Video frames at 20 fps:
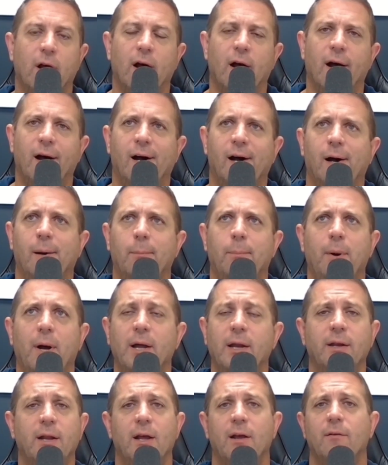
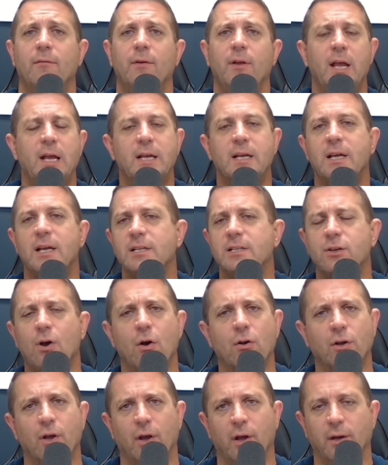But it's all
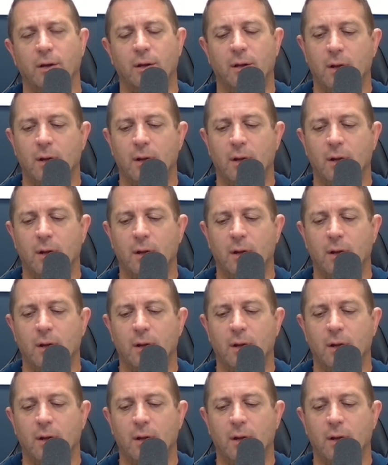good.